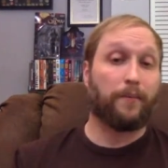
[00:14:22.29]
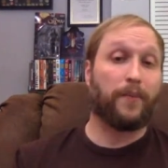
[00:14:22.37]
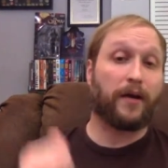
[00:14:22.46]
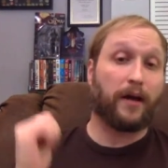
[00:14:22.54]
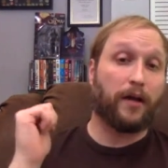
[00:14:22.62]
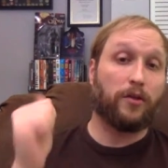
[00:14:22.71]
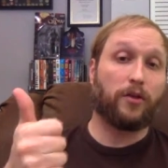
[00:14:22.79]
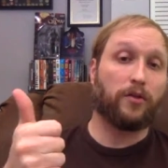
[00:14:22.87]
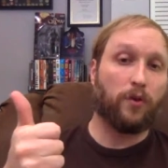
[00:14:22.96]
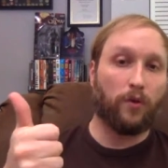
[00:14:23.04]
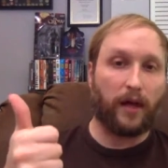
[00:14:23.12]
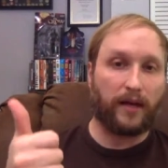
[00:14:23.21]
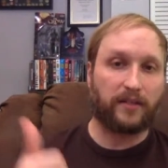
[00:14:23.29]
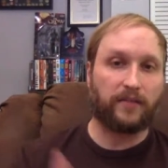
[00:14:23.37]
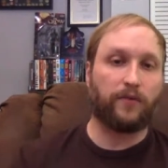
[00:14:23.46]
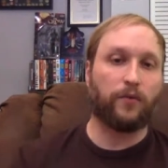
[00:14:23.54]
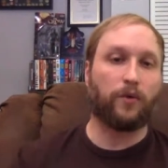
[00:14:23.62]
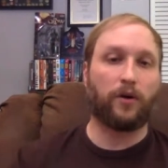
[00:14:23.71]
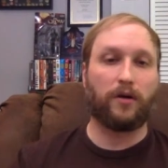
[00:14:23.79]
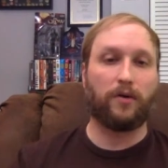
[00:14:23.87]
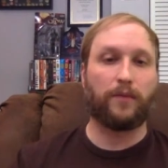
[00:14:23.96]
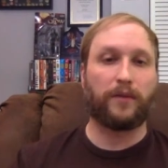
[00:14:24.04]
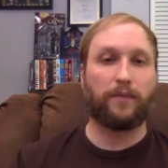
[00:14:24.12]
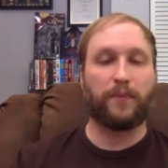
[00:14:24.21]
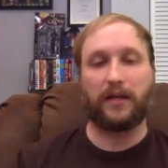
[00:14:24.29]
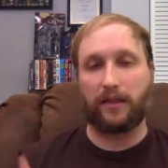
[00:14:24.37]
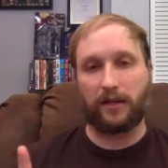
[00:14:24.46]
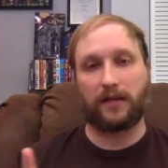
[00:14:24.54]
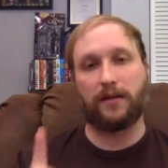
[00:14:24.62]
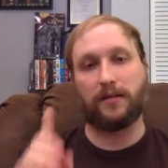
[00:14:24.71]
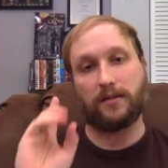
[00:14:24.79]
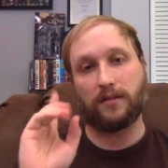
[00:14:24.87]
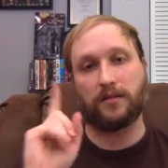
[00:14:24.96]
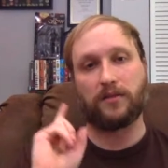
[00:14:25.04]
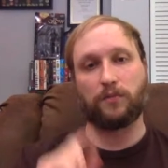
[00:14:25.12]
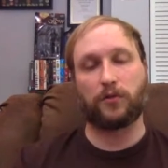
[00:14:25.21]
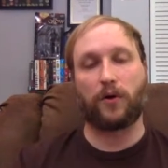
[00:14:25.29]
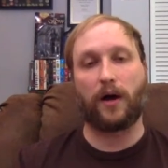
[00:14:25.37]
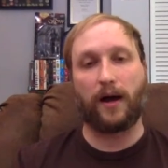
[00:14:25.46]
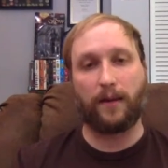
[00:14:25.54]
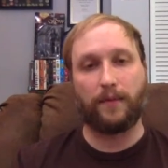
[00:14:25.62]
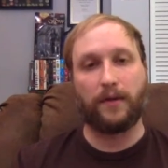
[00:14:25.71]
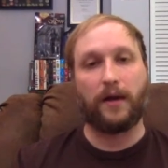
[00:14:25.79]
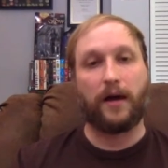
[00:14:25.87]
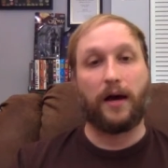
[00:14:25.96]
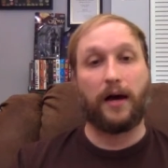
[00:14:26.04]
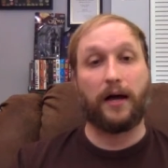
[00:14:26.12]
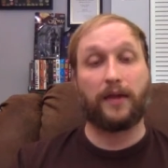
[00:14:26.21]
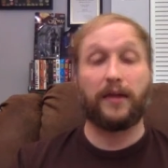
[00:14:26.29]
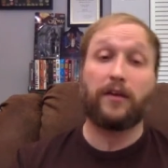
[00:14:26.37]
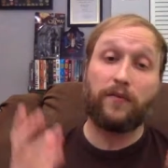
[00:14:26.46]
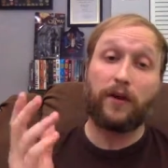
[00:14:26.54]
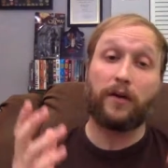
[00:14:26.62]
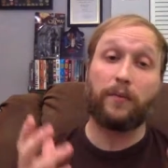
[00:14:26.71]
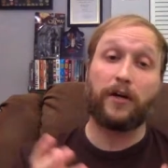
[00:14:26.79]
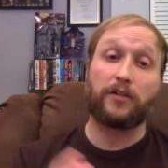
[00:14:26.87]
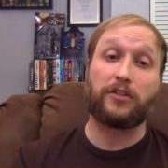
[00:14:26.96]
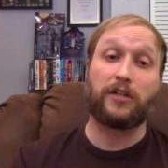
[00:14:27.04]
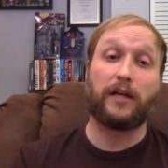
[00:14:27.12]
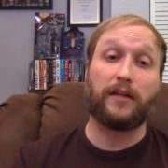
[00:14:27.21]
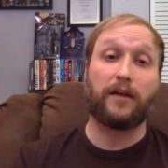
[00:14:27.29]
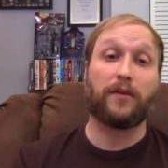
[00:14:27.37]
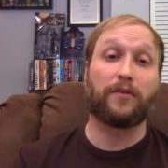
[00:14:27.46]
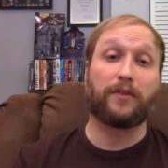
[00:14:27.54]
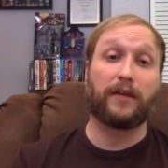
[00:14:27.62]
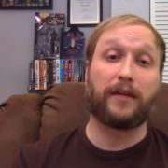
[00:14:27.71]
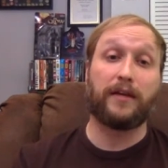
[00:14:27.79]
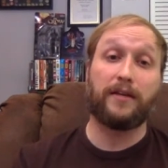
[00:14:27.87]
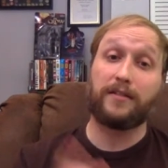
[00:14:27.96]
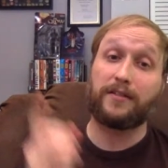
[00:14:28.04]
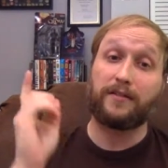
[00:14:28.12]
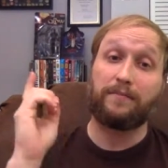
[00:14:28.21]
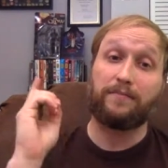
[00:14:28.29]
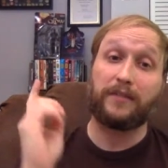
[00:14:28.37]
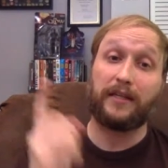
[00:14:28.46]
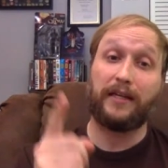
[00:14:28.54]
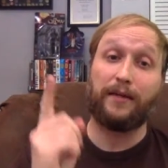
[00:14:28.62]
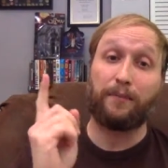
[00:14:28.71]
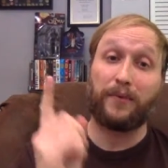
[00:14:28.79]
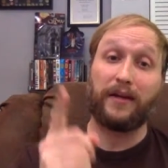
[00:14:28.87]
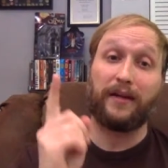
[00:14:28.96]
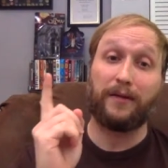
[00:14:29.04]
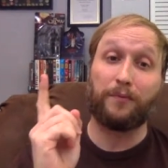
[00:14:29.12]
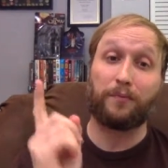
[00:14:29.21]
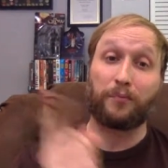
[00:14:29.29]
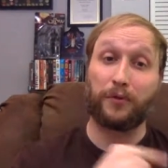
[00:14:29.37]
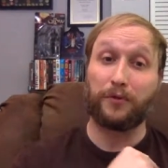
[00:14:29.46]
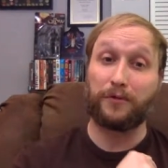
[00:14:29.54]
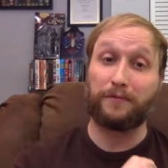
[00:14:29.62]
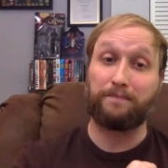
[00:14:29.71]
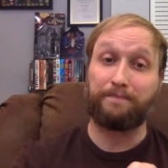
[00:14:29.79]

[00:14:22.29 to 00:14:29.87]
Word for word: But uh, you can do likes if you want to, but the big thing is the subscribe. Uh, thank you very much. And the other thing is, keep it brutal.